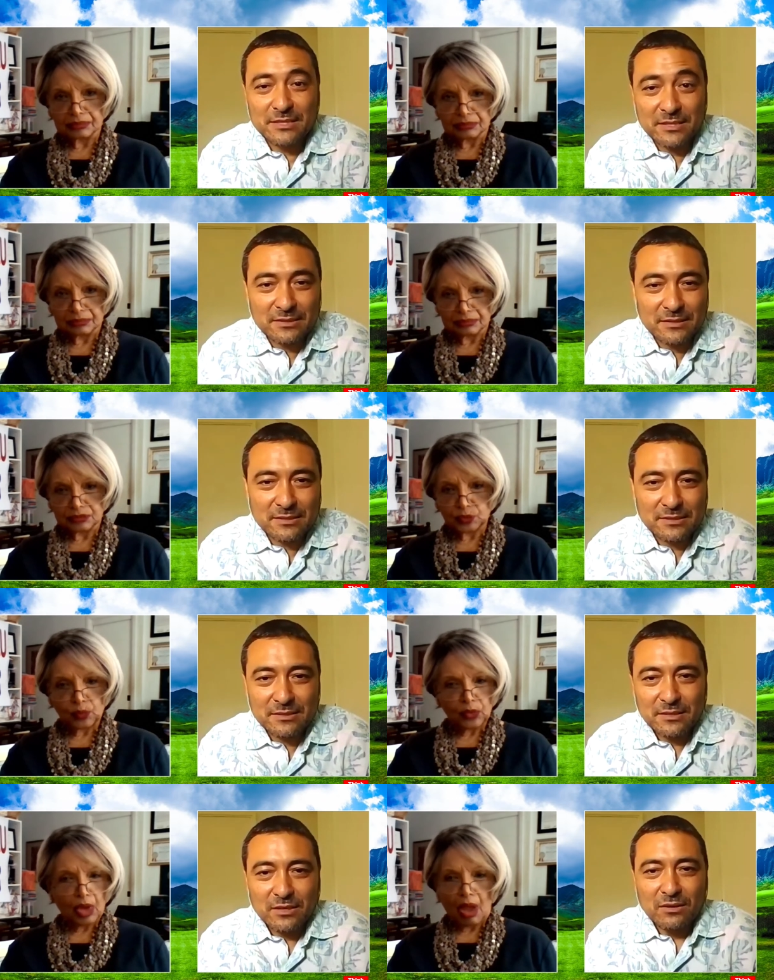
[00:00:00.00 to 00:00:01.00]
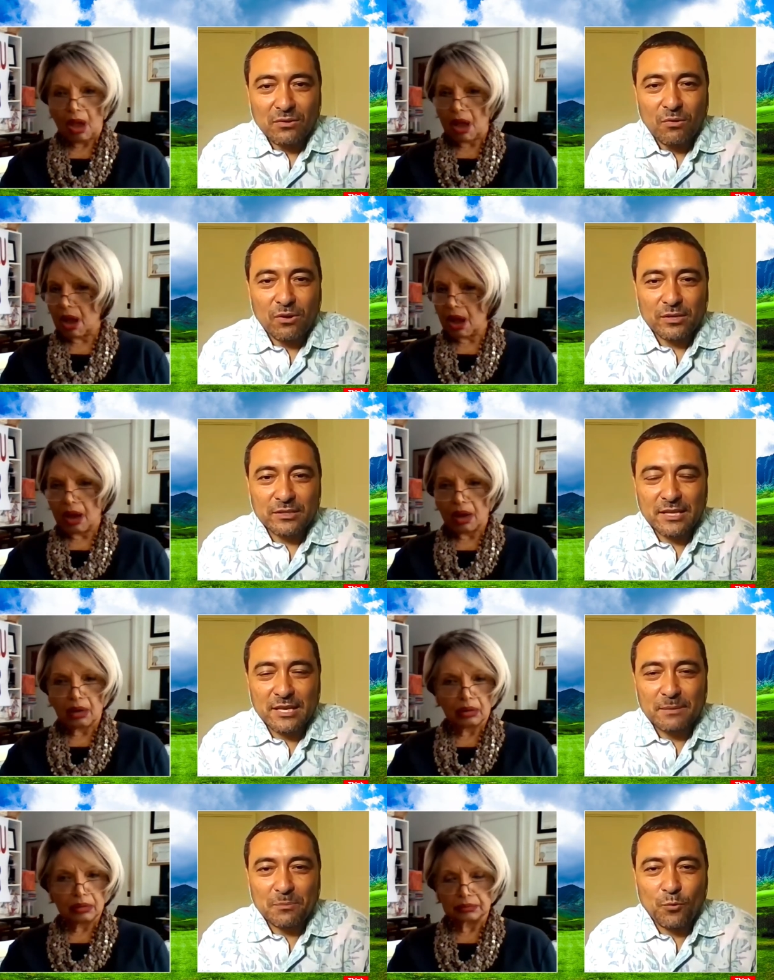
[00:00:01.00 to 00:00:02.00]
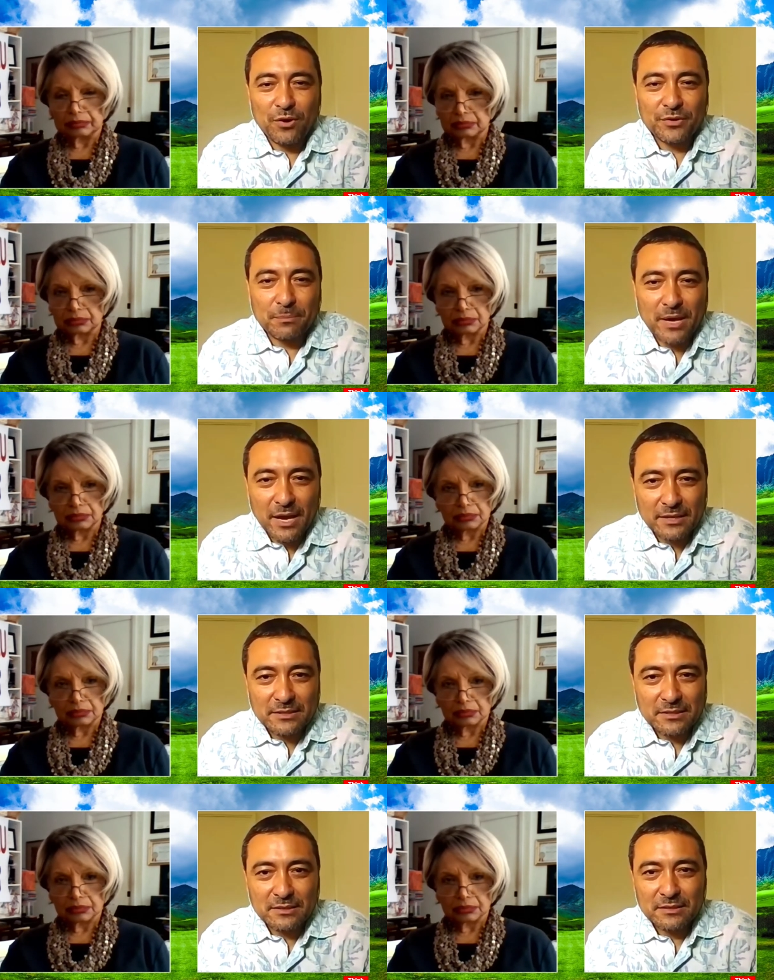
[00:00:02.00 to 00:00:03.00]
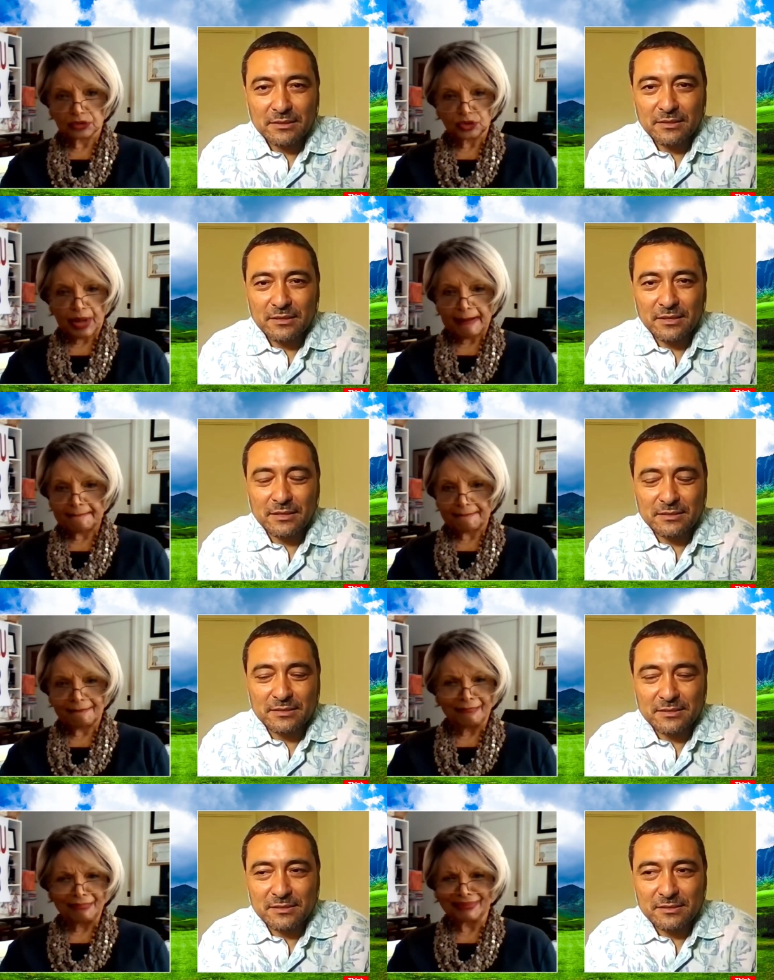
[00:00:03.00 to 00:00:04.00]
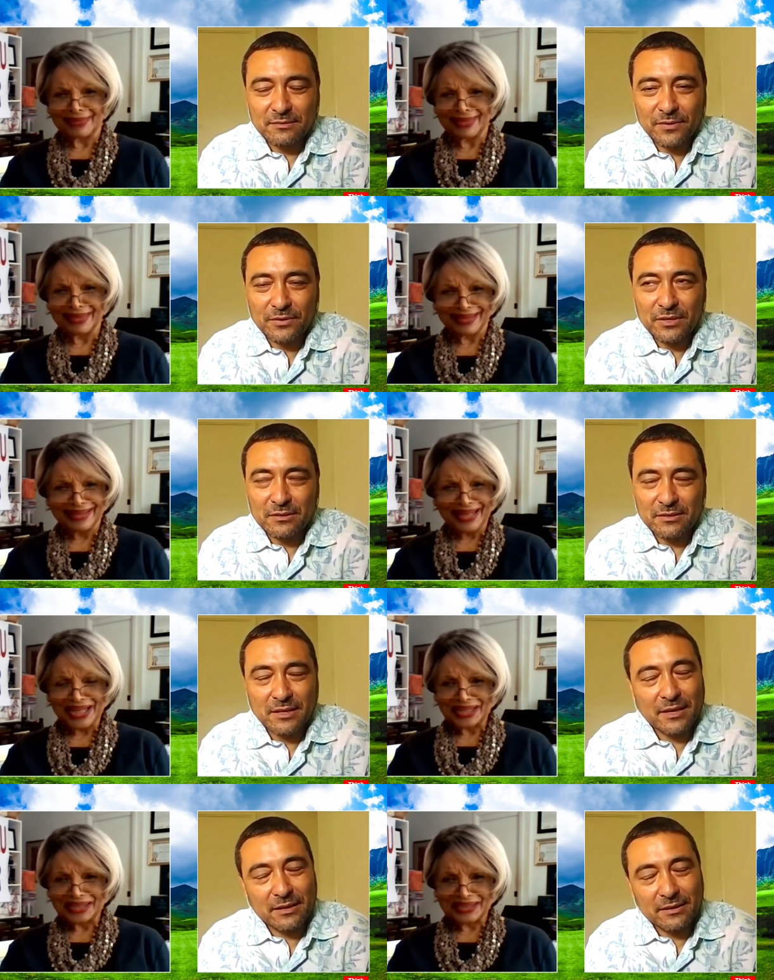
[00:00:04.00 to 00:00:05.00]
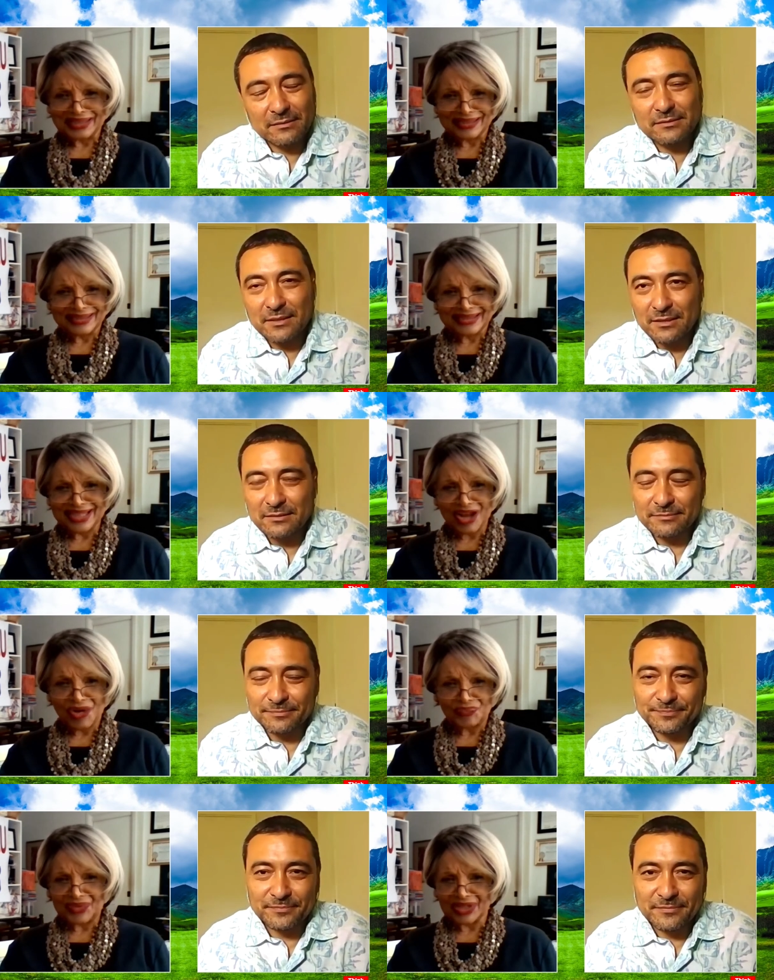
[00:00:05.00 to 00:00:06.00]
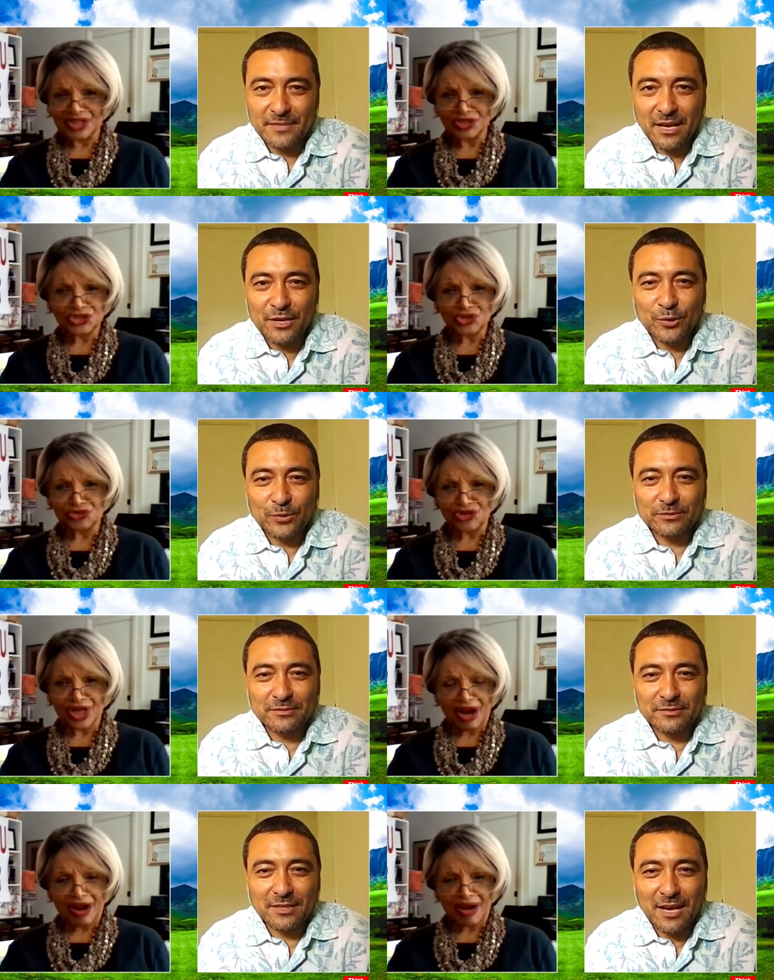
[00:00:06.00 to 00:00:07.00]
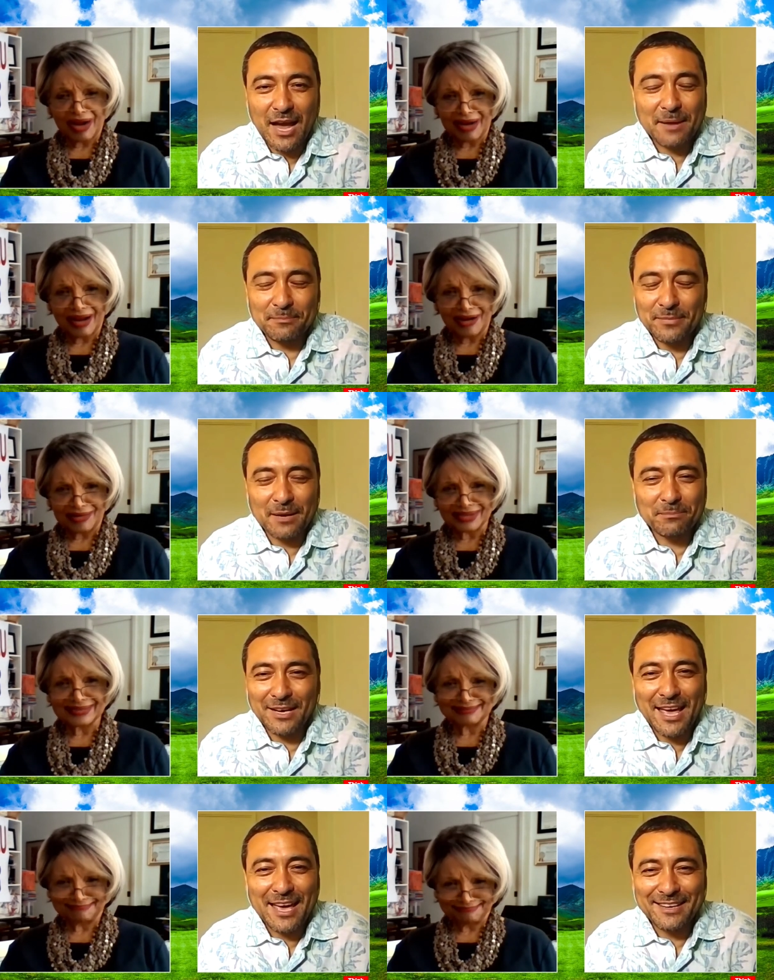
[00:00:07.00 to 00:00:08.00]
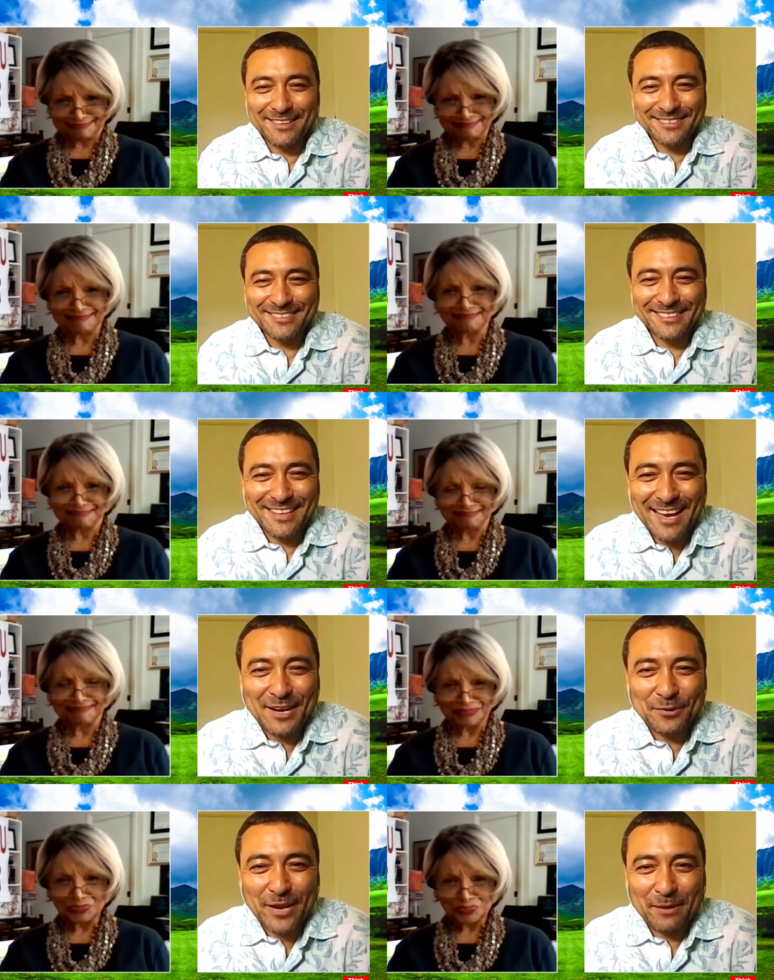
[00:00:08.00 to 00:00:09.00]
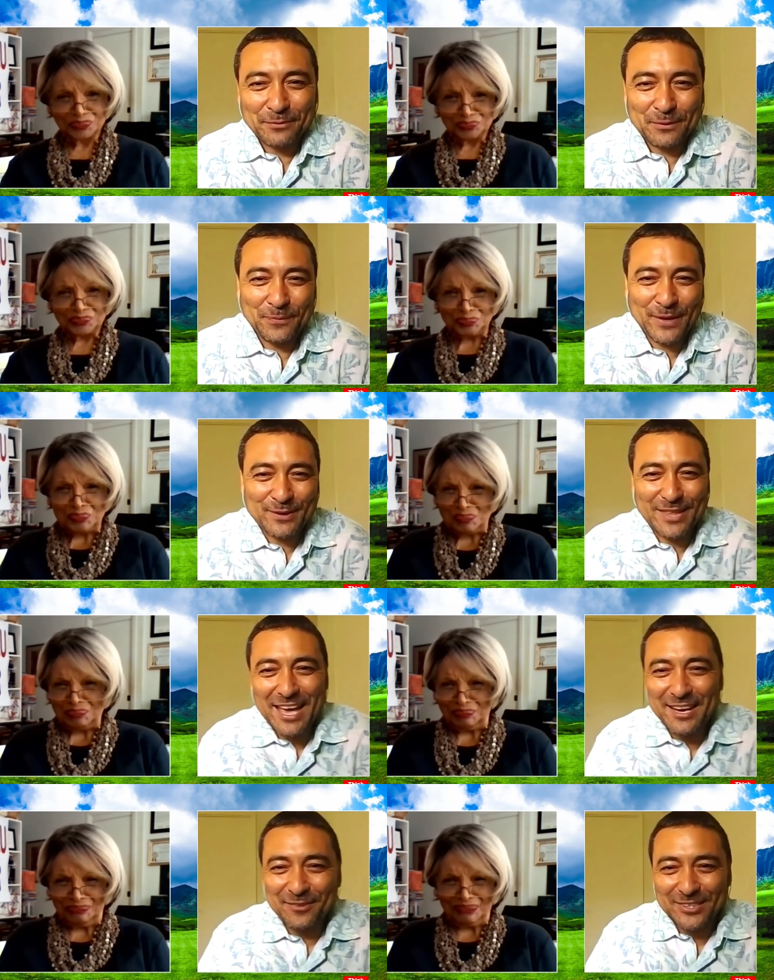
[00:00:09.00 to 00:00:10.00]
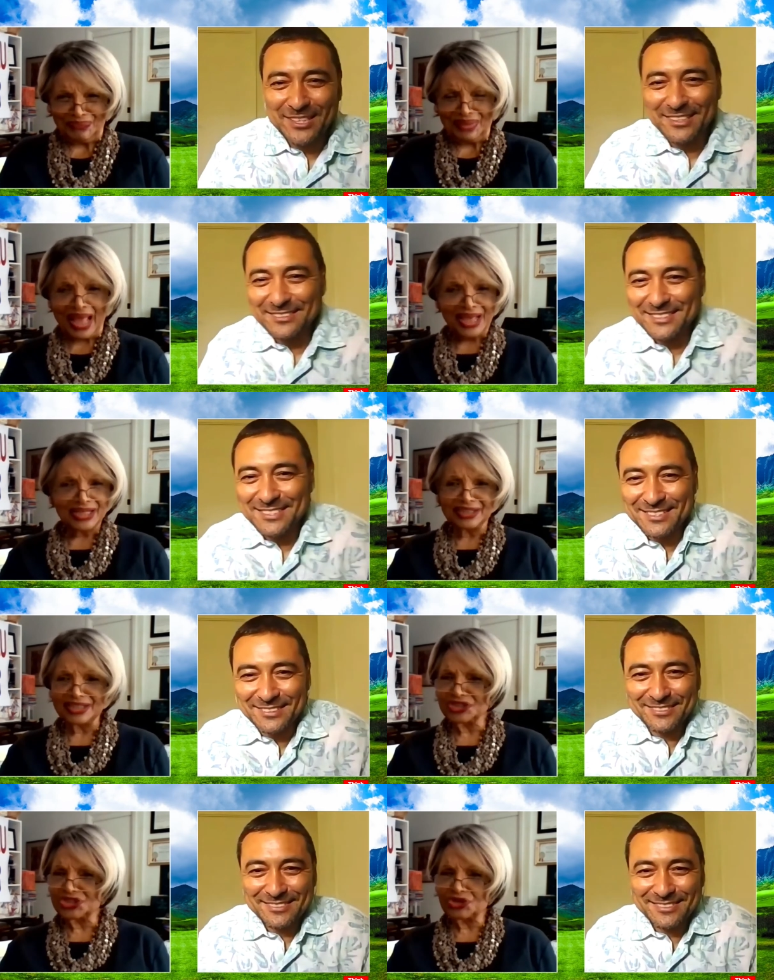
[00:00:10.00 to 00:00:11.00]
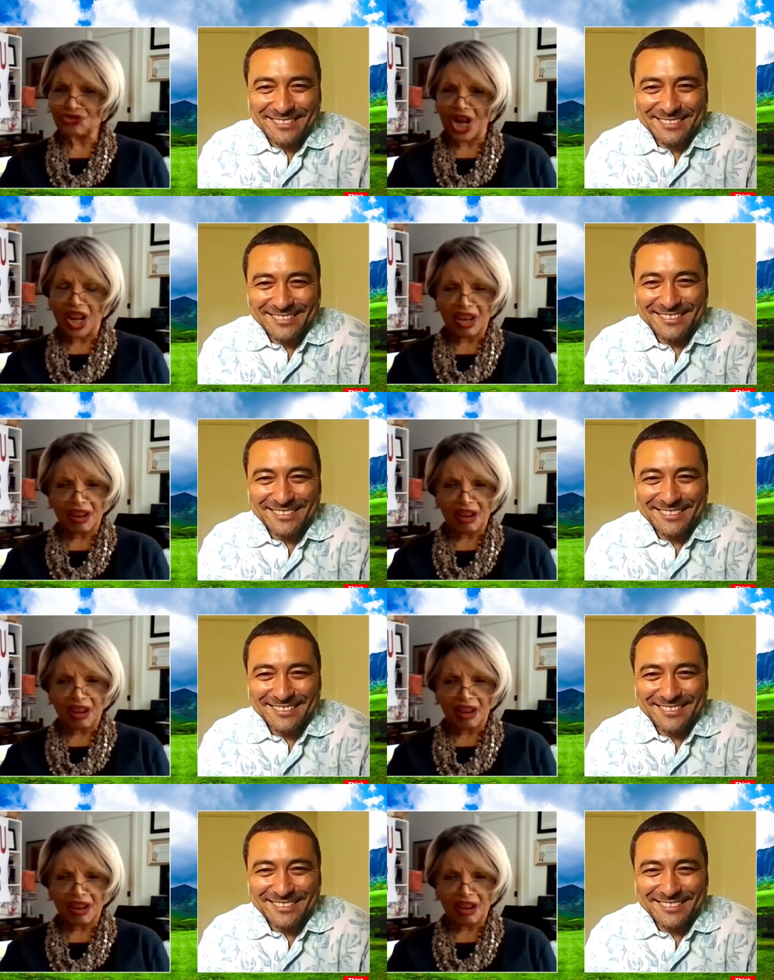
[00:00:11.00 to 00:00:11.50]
Speaker 1: distance or to keep them wearing a mask. It's very, yeah.
Speaker 2: Now, little
Speaker 1: children. I'm glad I don't have to figure that one out.
Speaker 2: The little children